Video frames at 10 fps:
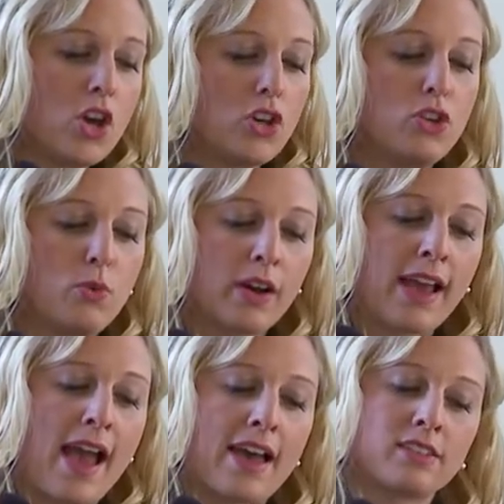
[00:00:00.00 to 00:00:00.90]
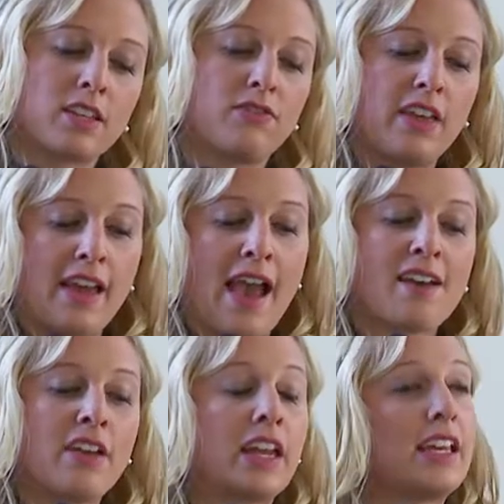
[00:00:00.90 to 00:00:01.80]
You want to ask if they
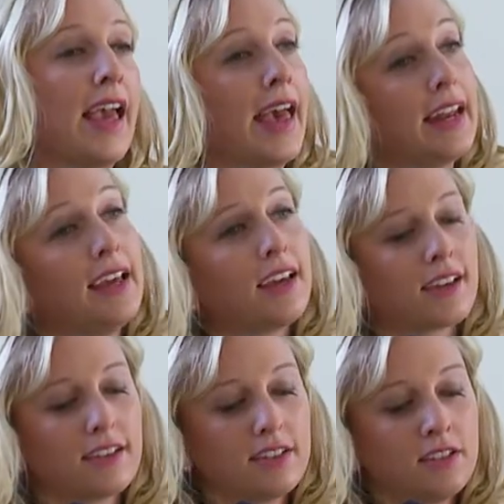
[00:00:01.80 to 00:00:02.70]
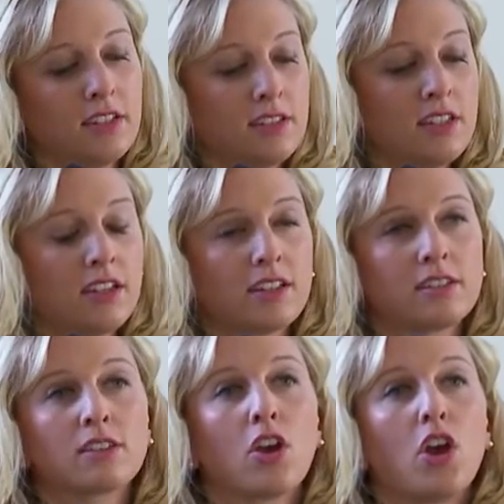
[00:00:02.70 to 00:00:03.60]
have any headache,
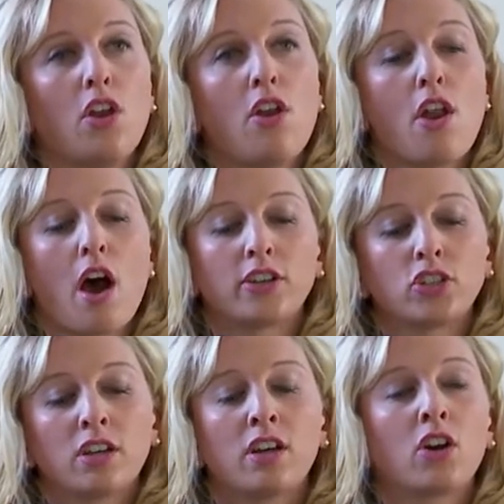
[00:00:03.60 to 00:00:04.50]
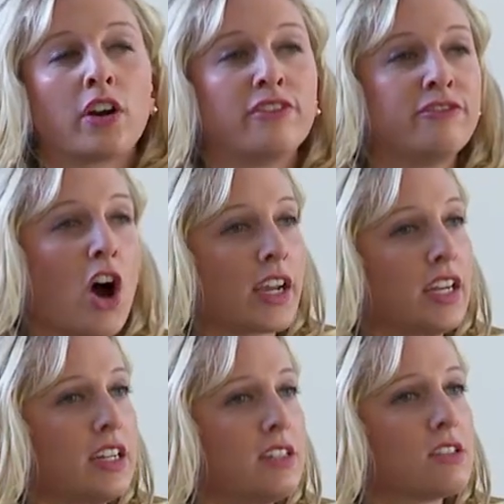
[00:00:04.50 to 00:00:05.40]
dizziness, nausea, or
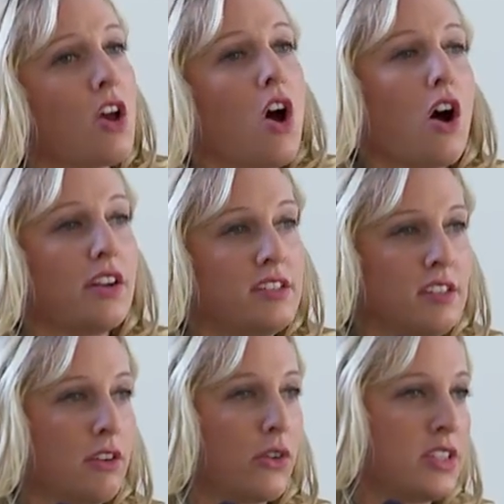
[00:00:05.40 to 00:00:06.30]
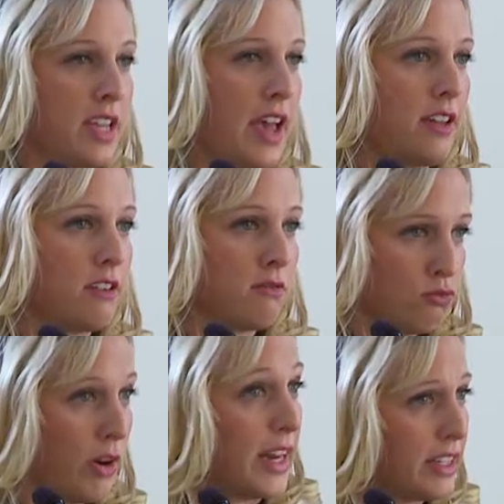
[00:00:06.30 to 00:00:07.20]
fogginess on a 0 to 10
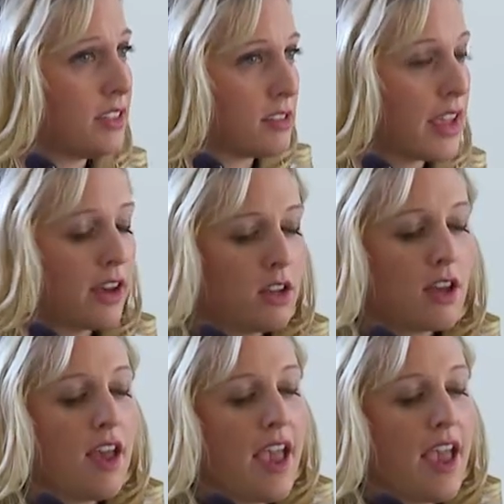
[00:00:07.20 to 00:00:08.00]
rating scale.